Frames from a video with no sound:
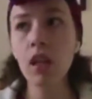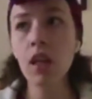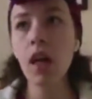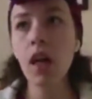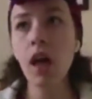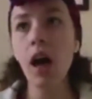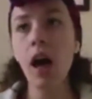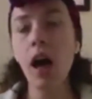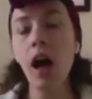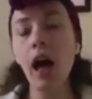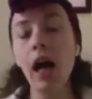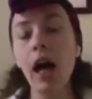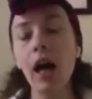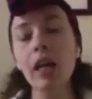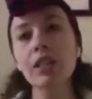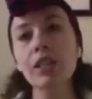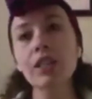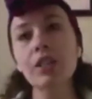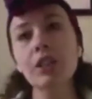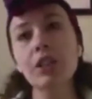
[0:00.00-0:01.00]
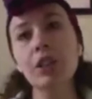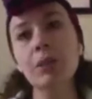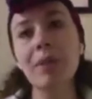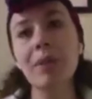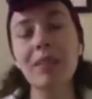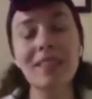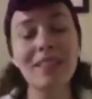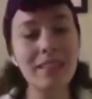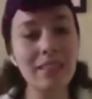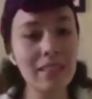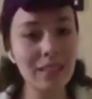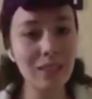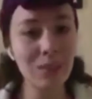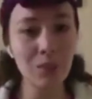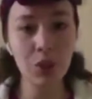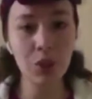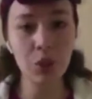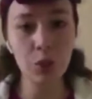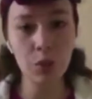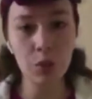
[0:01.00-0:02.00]
So basically,
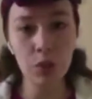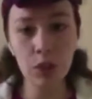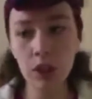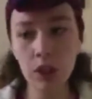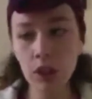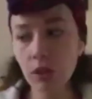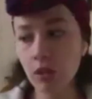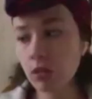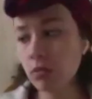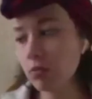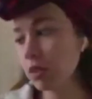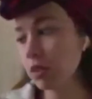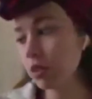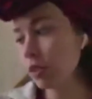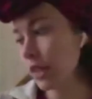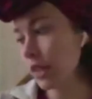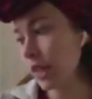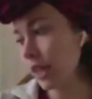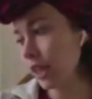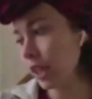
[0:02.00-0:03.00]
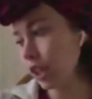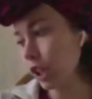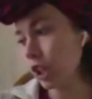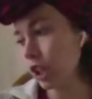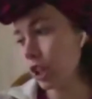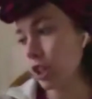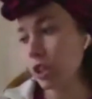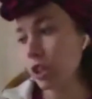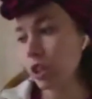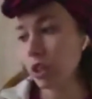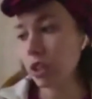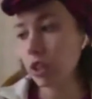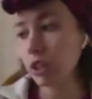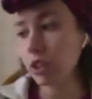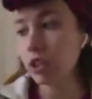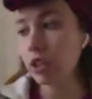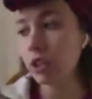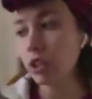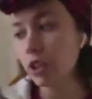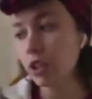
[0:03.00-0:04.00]
what you would do, you take your
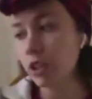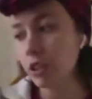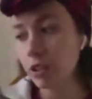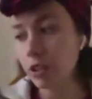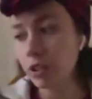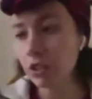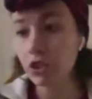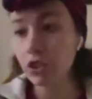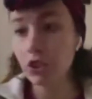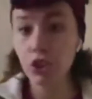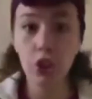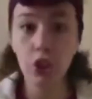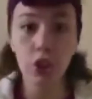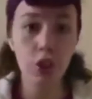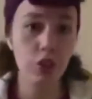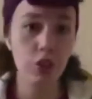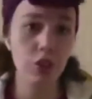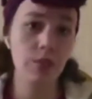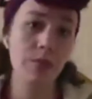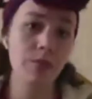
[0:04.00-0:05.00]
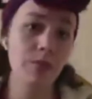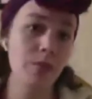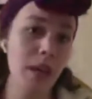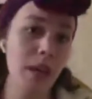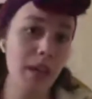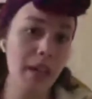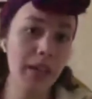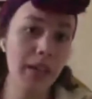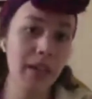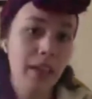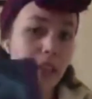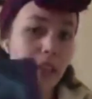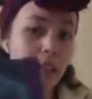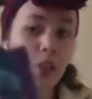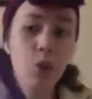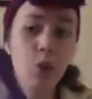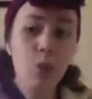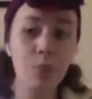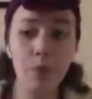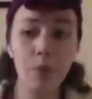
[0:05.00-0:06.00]
journal, right? Any
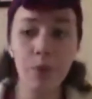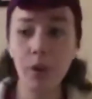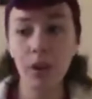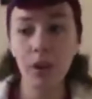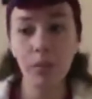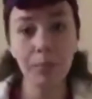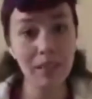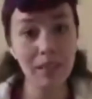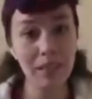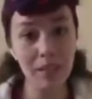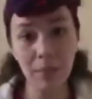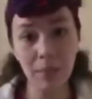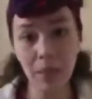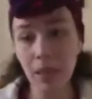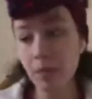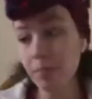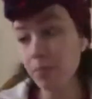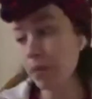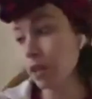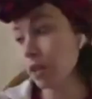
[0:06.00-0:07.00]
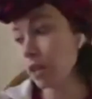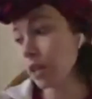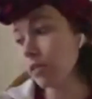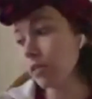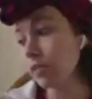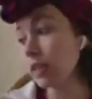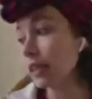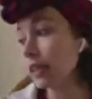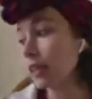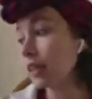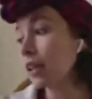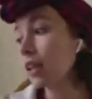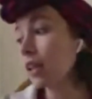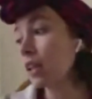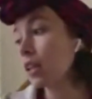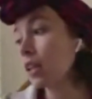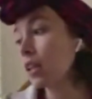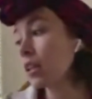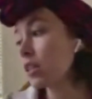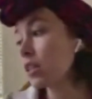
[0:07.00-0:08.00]
notebook, piece of paper, even,
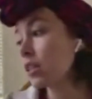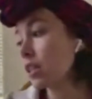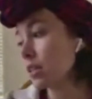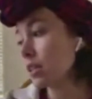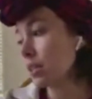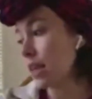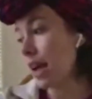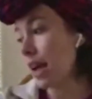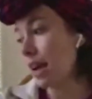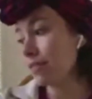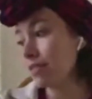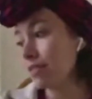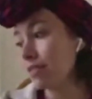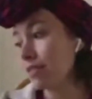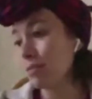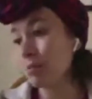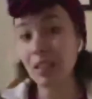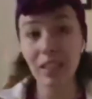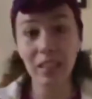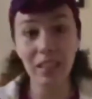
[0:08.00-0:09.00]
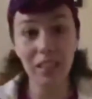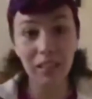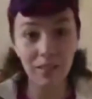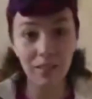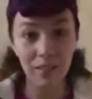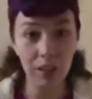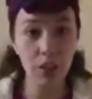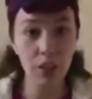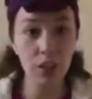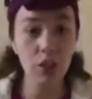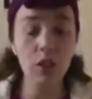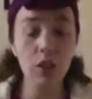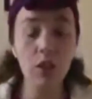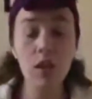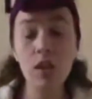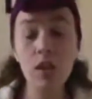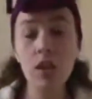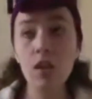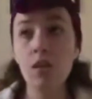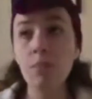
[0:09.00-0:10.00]
doesn't have to be anything official,
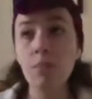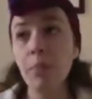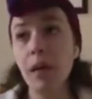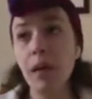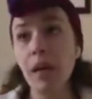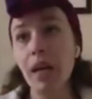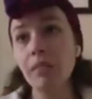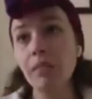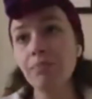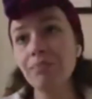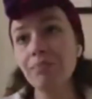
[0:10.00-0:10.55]
but